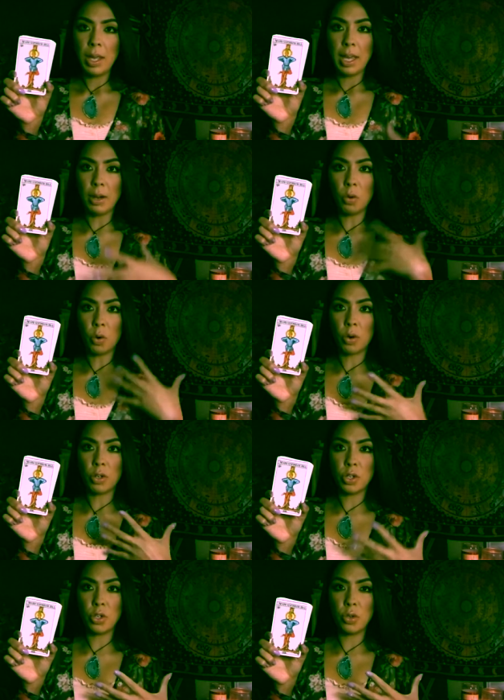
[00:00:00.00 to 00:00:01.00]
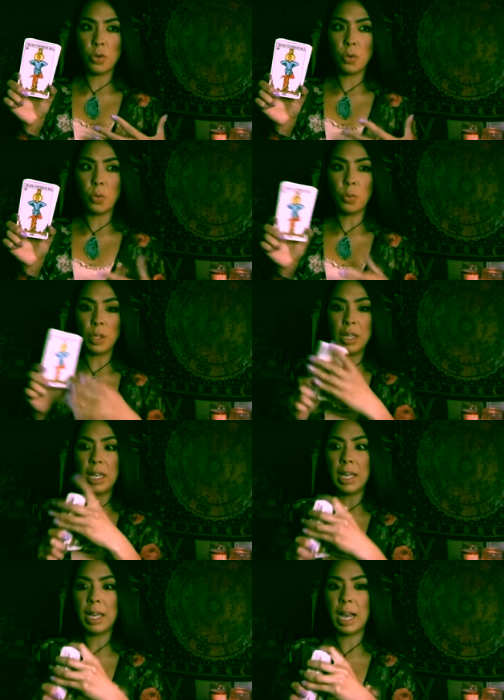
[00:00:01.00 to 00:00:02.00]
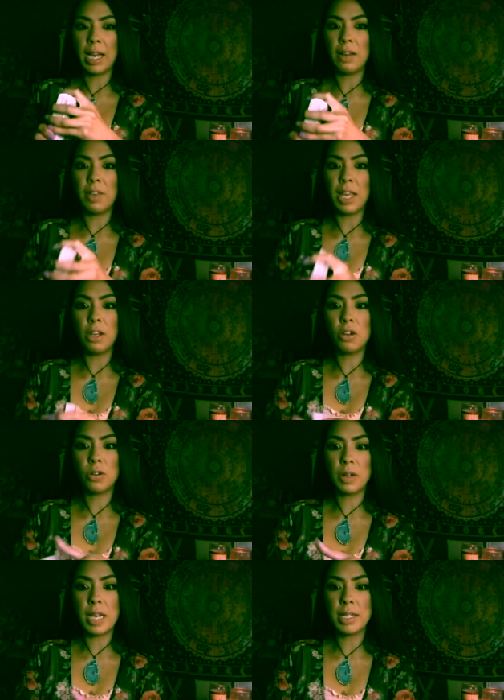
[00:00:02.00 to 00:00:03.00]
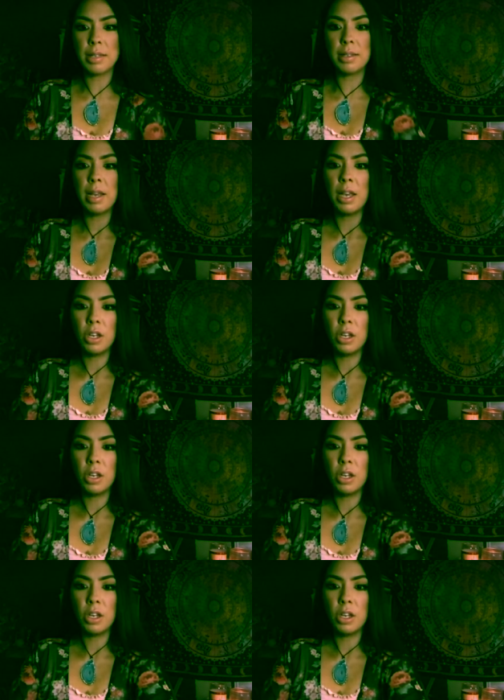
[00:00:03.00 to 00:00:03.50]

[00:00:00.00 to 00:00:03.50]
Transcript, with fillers: in order to really kind of increase